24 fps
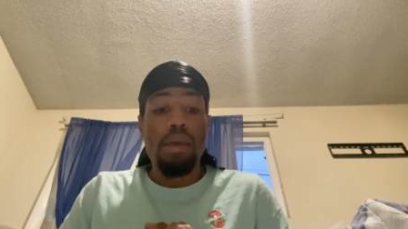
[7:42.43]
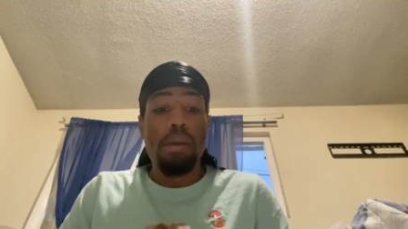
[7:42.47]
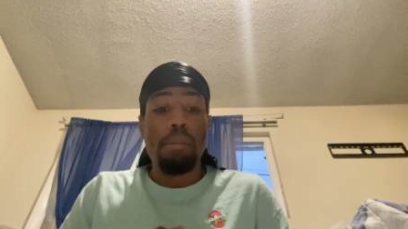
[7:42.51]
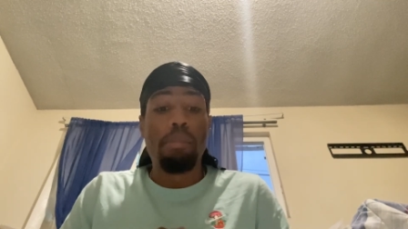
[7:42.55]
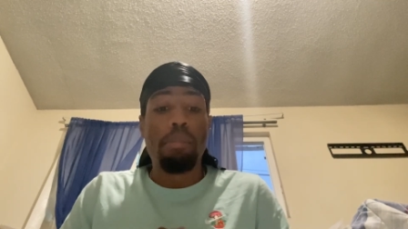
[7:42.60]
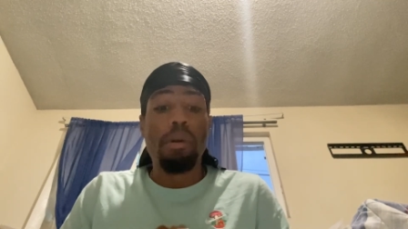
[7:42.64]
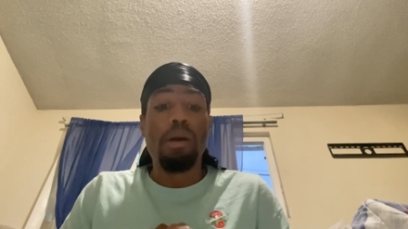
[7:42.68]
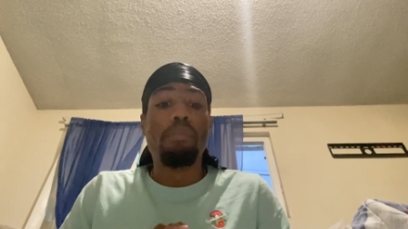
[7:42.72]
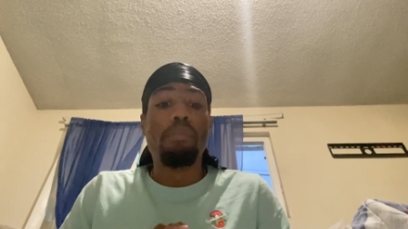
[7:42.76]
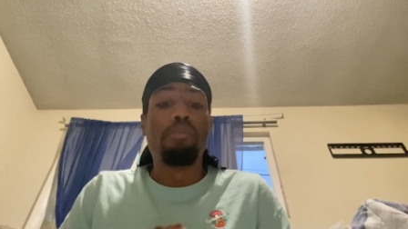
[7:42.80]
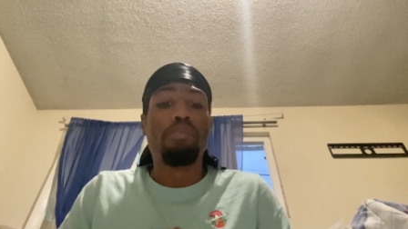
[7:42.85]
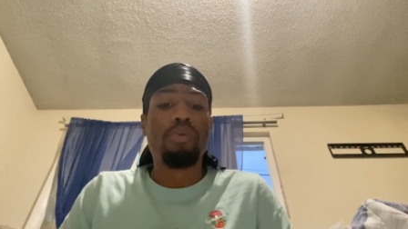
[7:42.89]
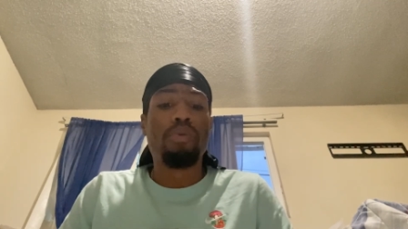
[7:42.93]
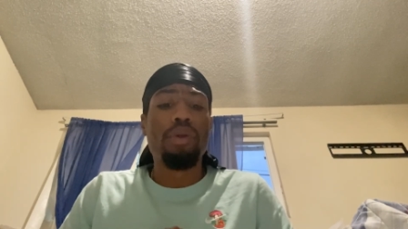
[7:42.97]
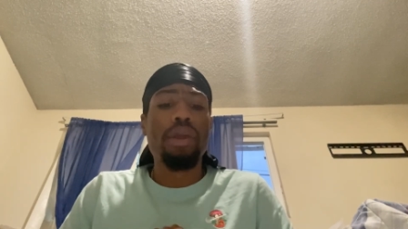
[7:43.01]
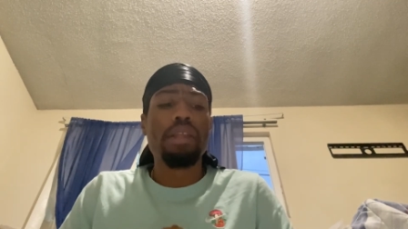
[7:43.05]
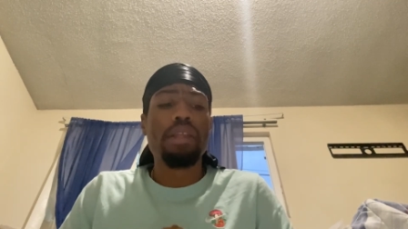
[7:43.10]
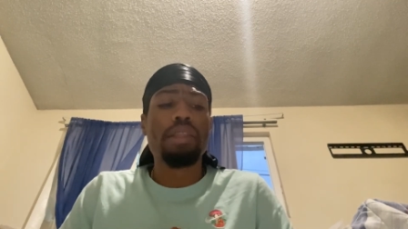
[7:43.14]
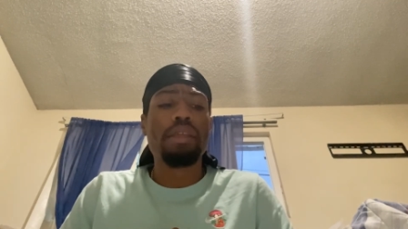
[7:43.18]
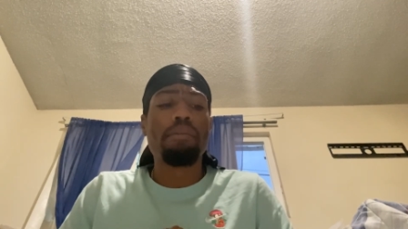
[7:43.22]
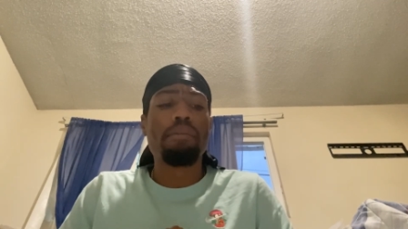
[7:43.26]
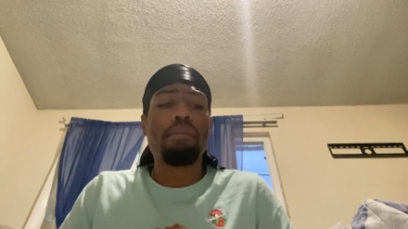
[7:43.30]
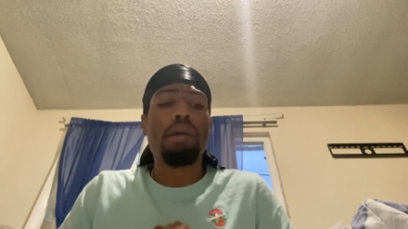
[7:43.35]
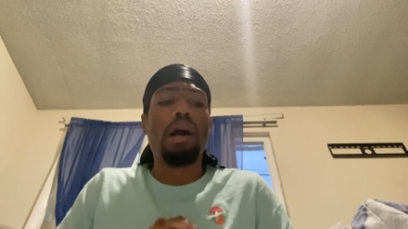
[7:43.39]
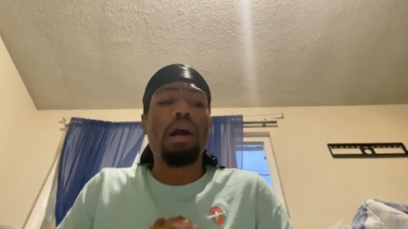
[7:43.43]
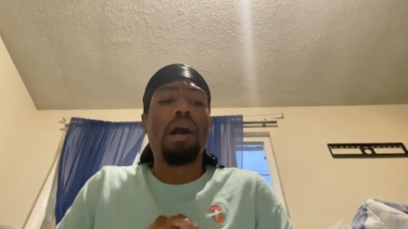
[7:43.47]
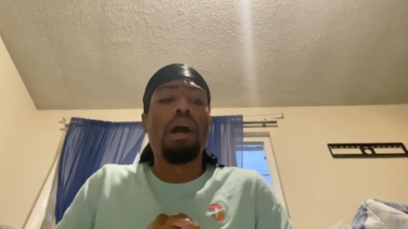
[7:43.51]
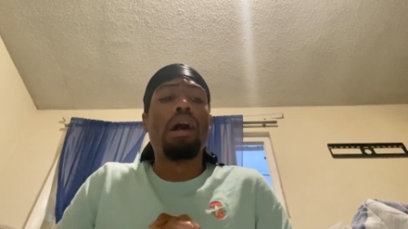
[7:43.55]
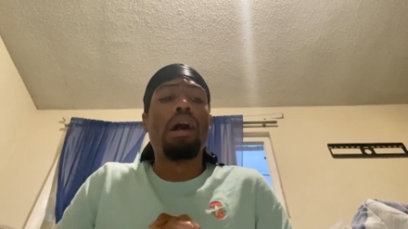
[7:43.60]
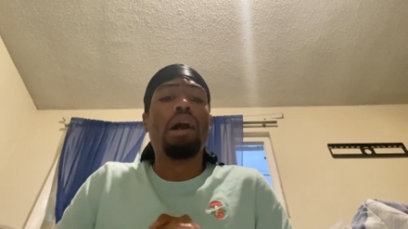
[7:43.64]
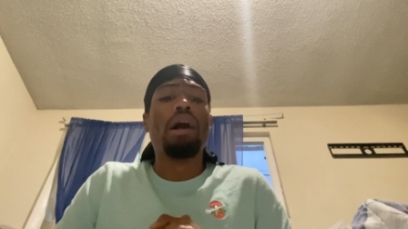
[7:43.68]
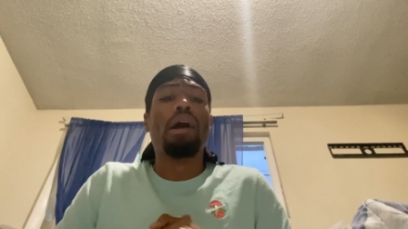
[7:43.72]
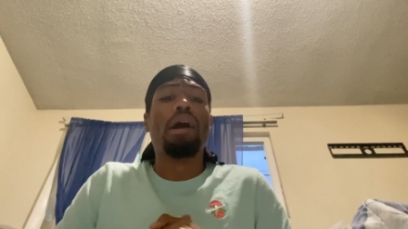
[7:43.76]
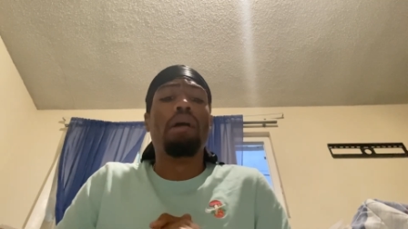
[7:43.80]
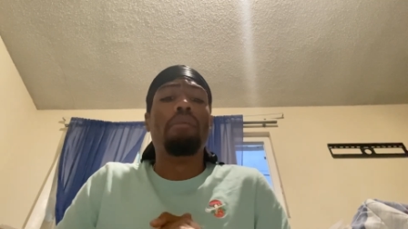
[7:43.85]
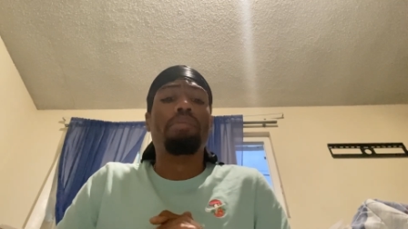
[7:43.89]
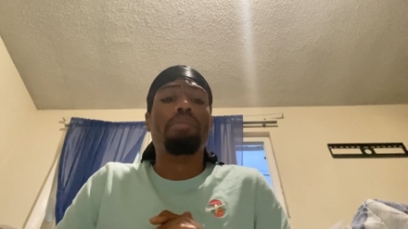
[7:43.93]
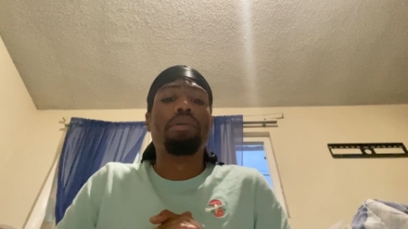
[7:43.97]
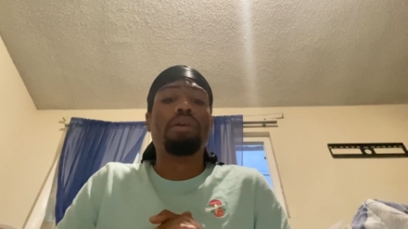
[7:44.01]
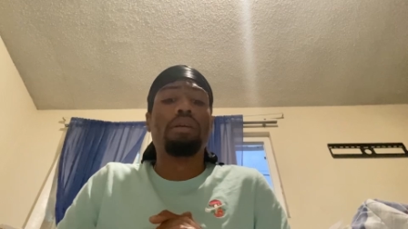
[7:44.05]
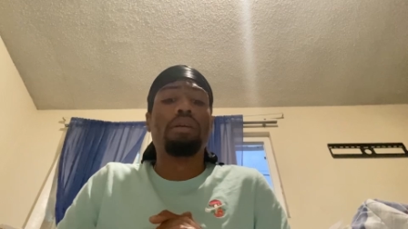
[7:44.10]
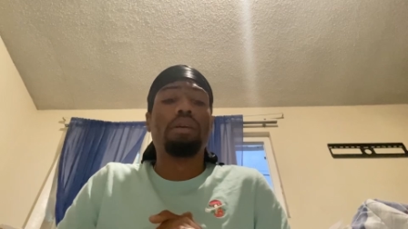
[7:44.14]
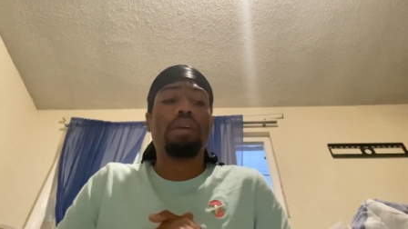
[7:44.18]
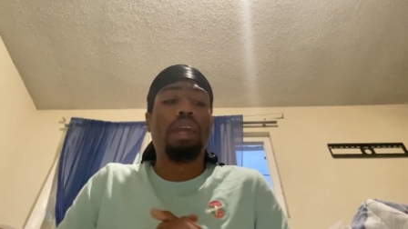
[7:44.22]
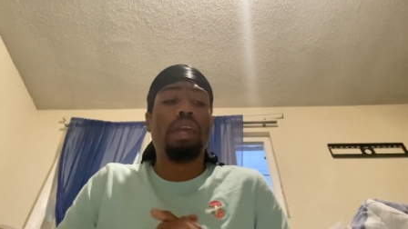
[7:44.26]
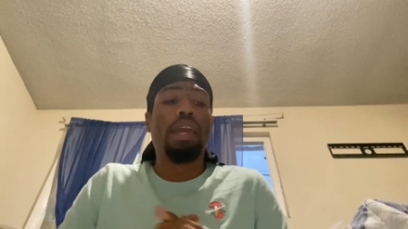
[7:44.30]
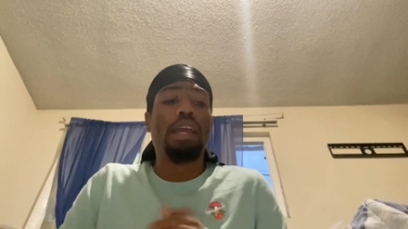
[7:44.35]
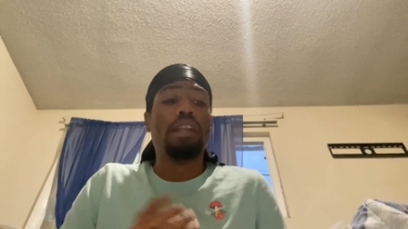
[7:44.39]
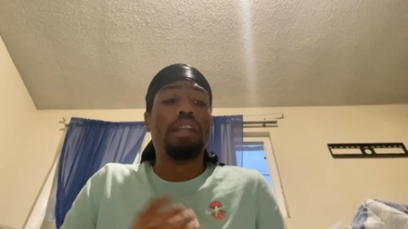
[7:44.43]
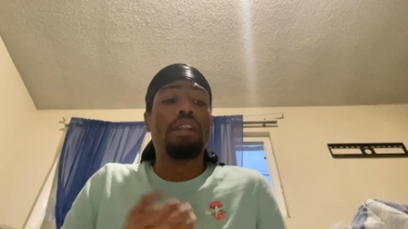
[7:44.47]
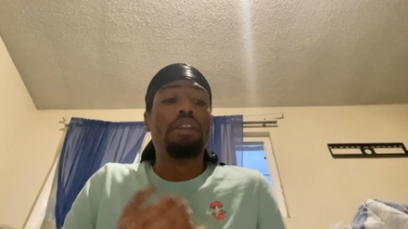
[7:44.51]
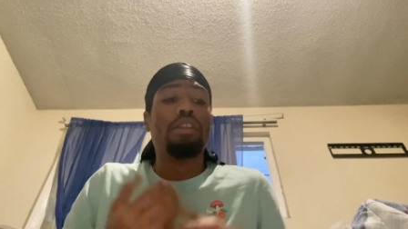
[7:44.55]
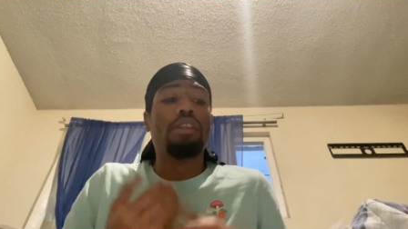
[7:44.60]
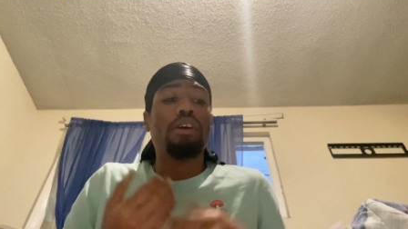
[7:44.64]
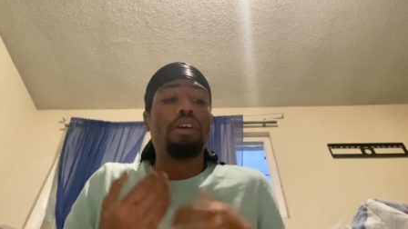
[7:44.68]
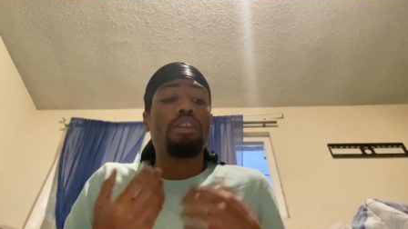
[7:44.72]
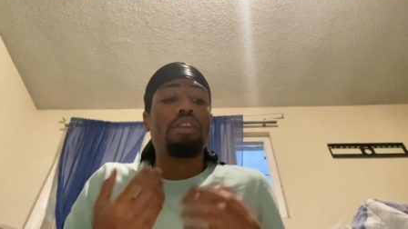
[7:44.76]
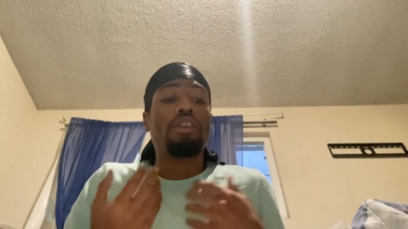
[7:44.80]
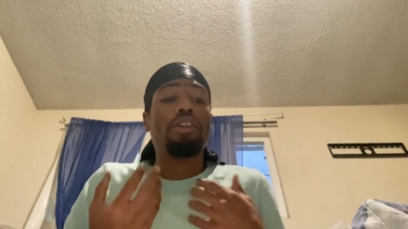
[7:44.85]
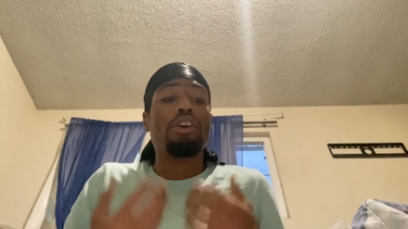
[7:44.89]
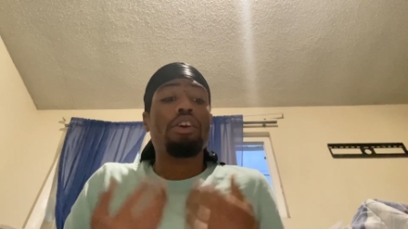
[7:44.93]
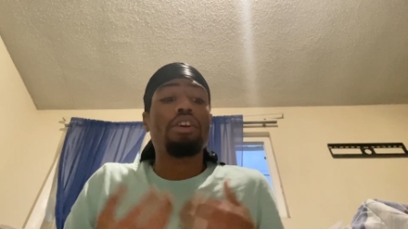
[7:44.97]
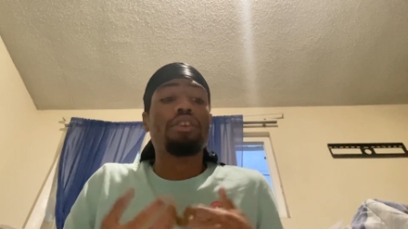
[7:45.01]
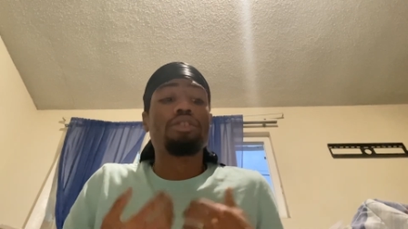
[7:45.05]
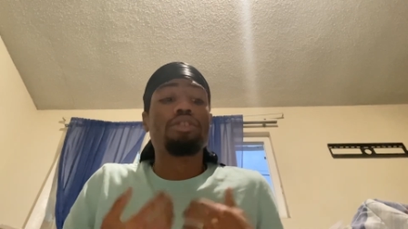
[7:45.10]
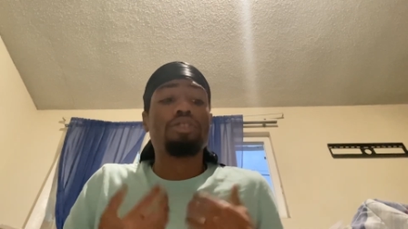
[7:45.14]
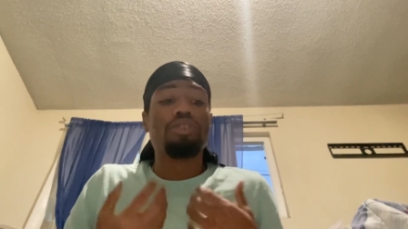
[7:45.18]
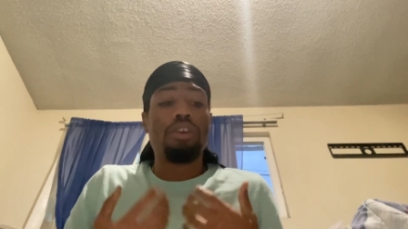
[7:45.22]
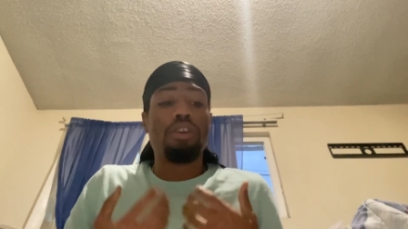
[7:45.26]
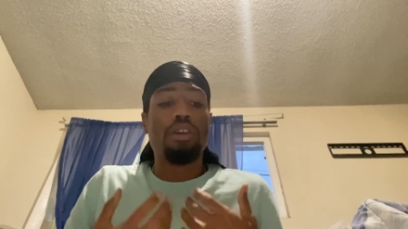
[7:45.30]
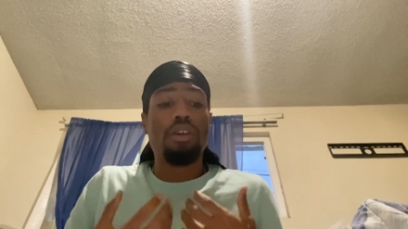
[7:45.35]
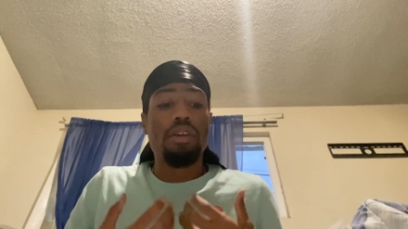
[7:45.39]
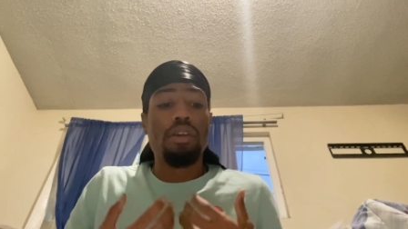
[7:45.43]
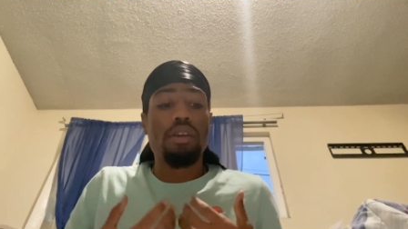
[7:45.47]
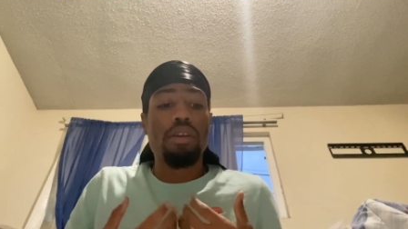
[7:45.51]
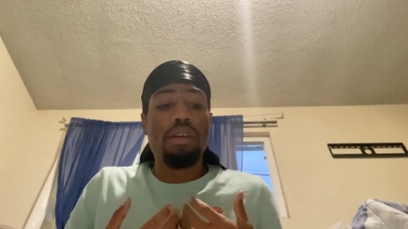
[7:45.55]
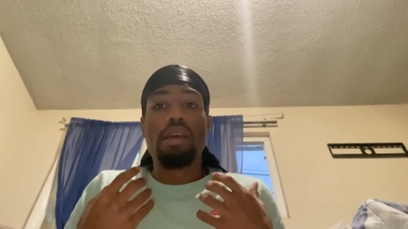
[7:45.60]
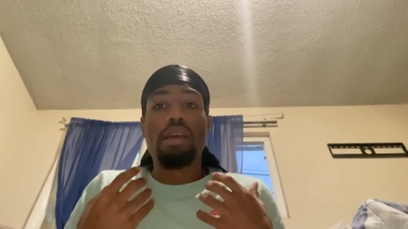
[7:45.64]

but bring them up in the nurture